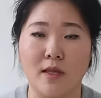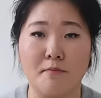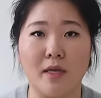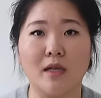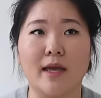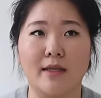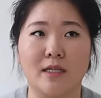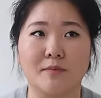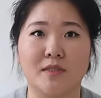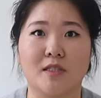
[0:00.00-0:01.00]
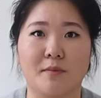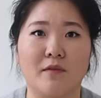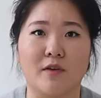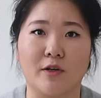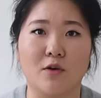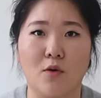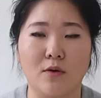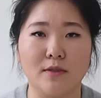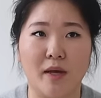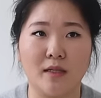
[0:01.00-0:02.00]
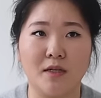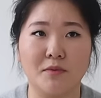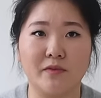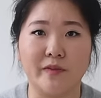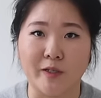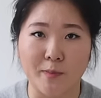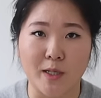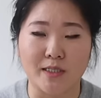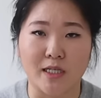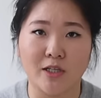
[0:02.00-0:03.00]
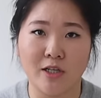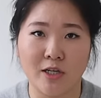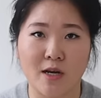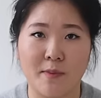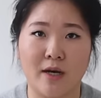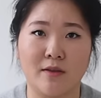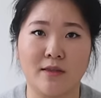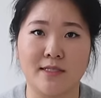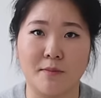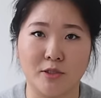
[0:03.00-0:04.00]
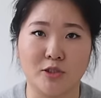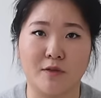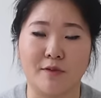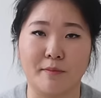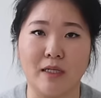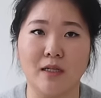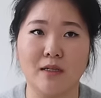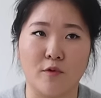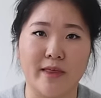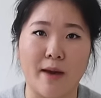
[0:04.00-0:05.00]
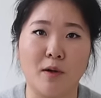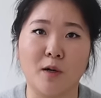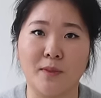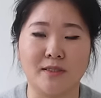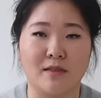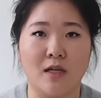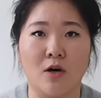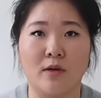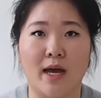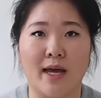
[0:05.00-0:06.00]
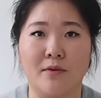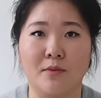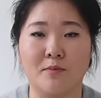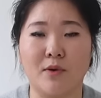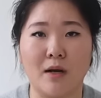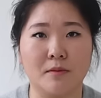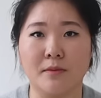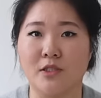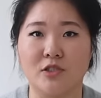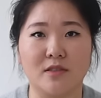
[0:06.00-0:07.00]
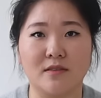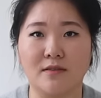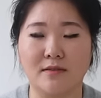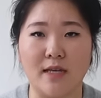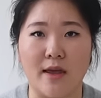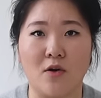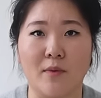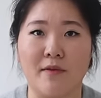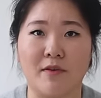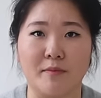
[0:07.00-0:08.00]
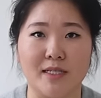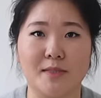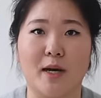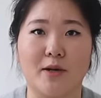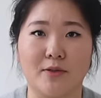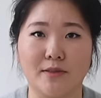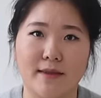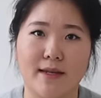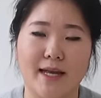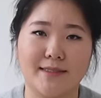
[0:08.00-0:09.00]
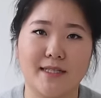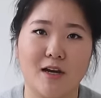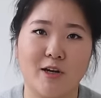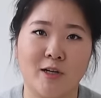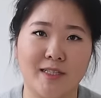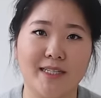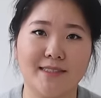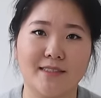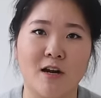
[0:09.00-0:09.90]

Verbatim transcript: the milk ended up still being very cold. Ella was very particular about the temperature of her milk. For that purpose alone, I would probably just stay away from these bottles. The next thing on our list